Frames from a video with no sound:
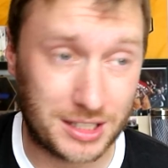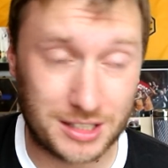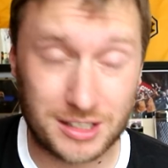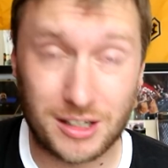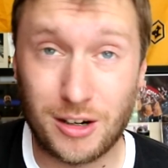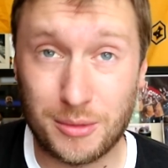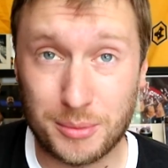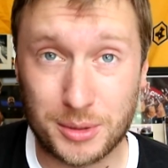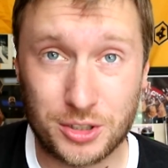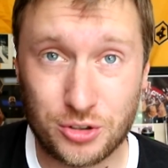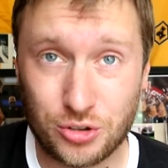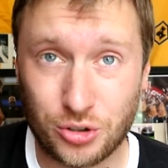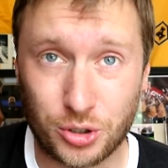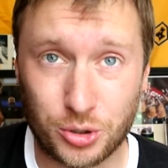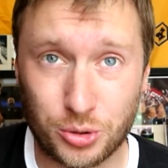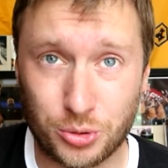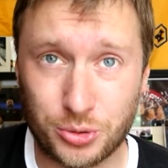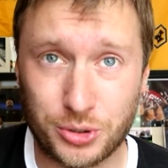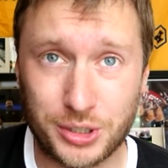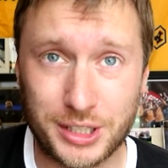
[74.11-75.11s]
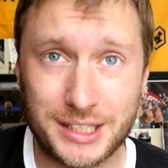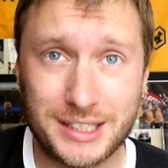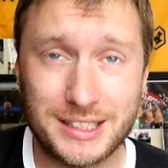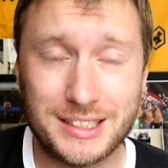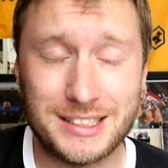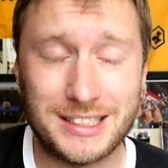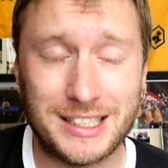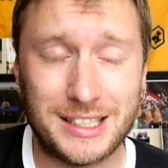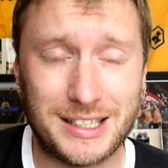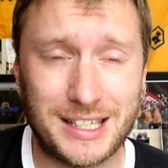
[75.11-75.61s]
Adama Traore
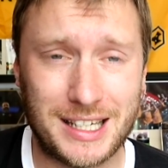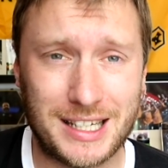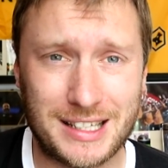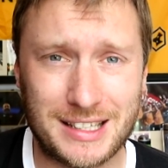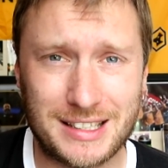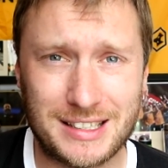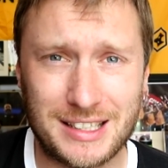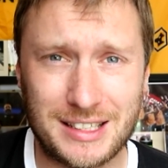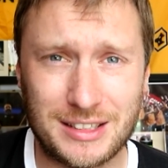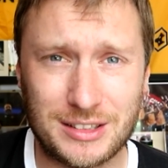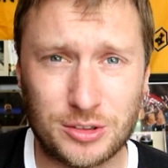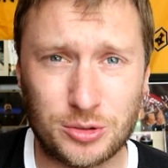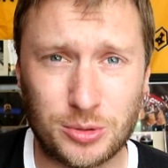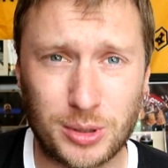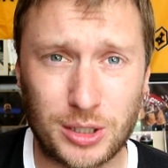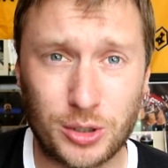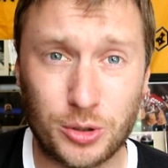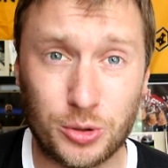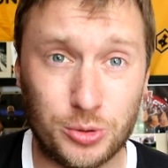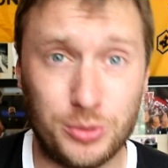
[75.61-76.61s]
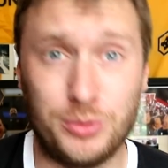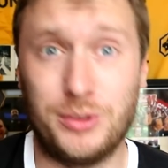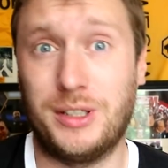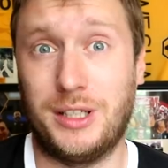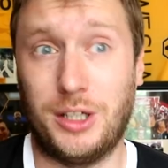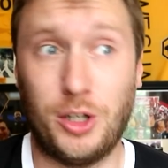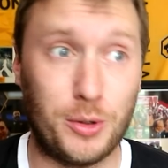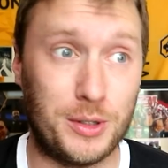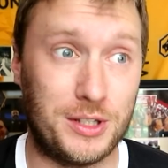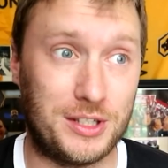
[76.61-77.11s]
near the end of the season as well, who
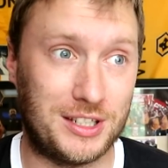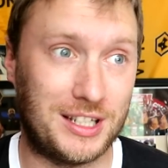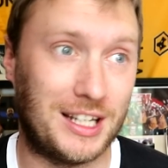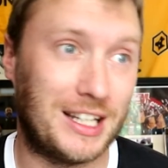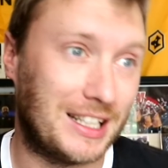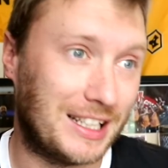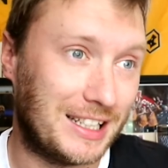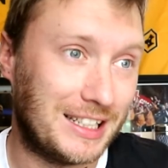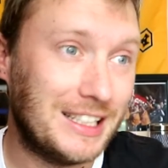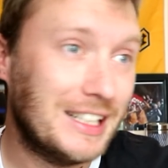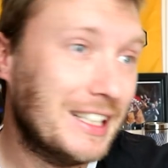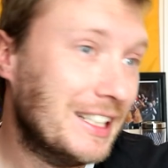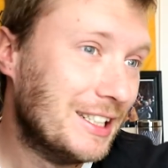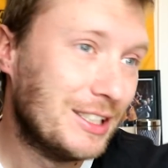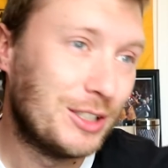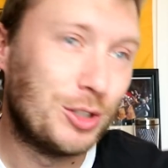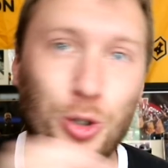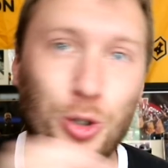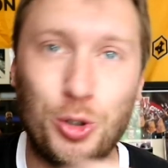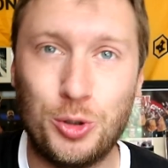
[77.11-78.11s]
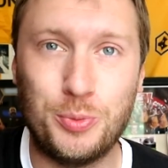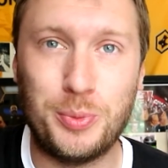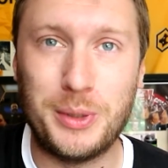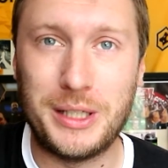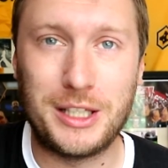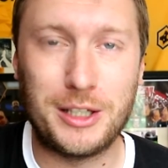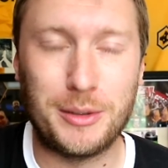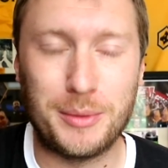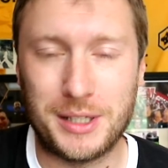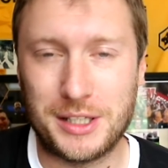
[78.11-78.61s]
coincidentally could
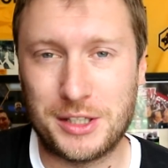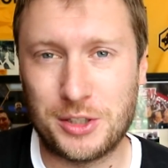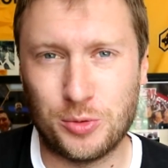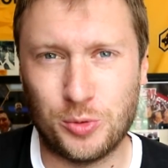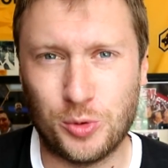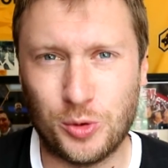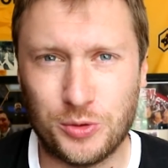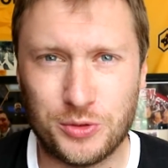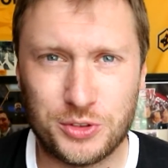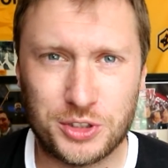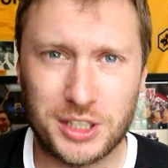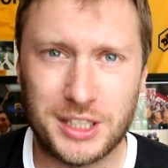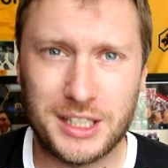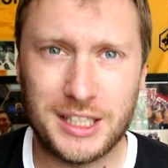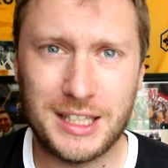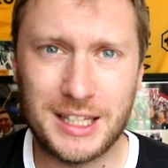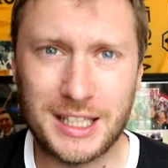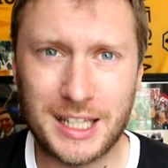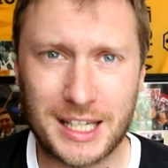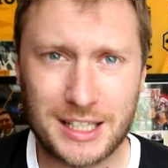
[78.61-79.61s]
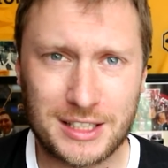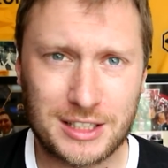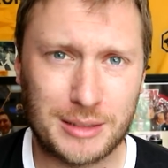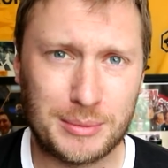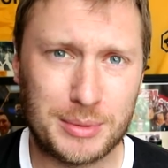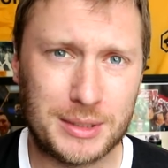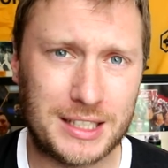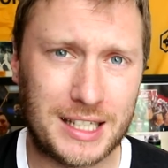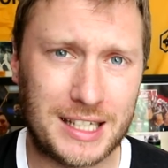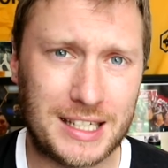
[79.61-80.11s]
be coming into Wolves in the next
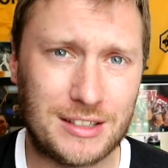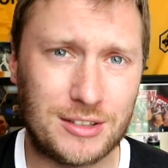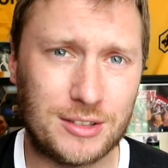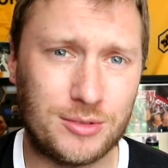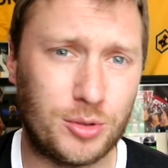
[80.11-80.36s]
couple of days.